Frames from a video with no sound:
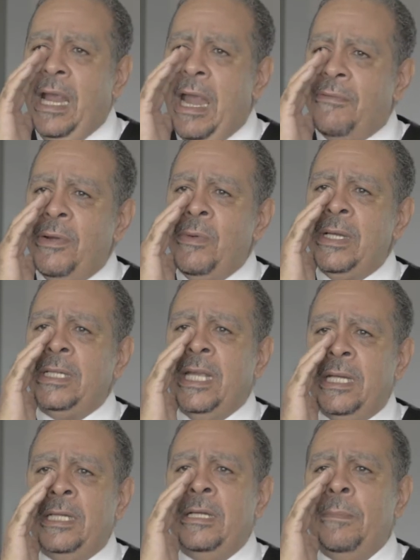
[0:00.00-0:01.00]
Everyone
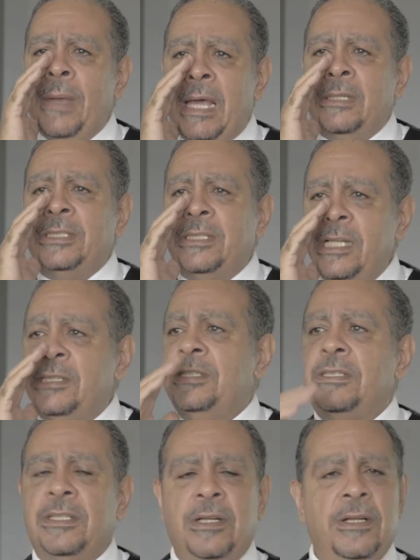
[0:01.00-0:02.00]
get in your battle
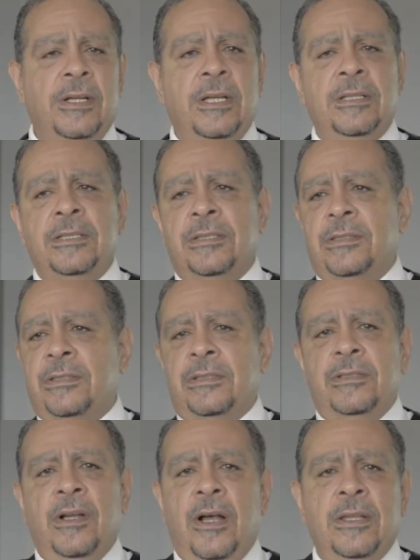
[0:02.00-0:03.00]
stations." And all the
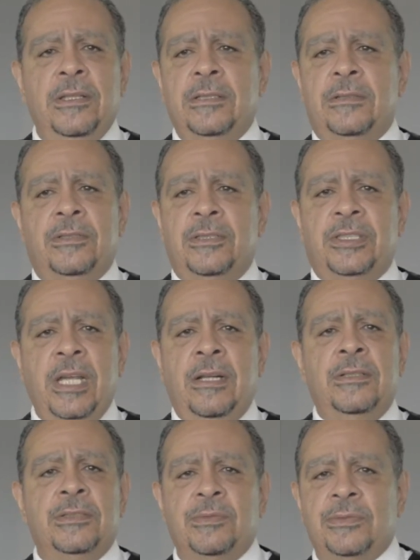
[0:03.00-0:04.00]

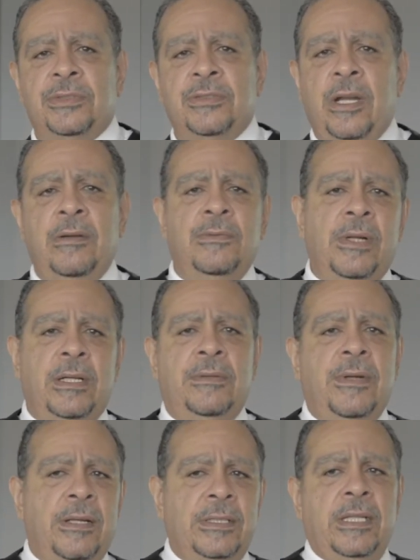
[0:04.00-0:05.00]
sailors were starting running
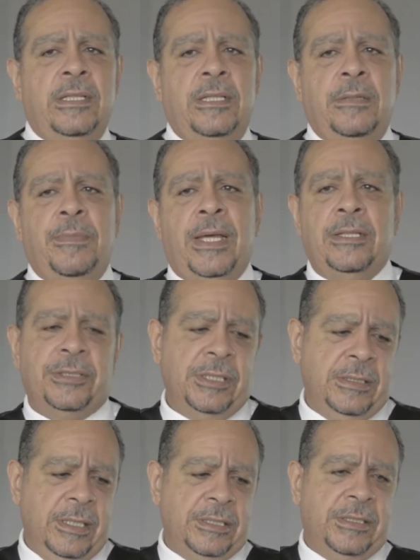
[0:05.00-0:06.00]
around, getting in their battle
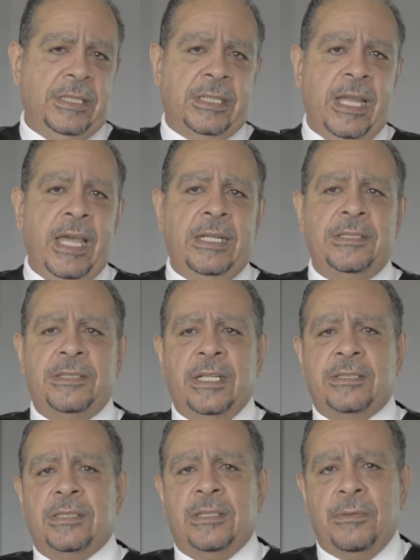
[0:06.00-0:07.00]
stations next to the cannons,
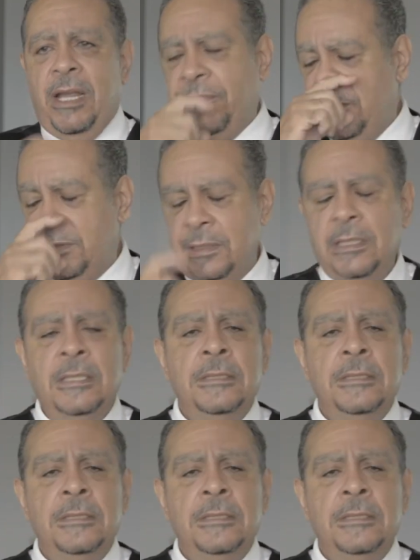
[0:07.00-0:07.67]
next to the rifles.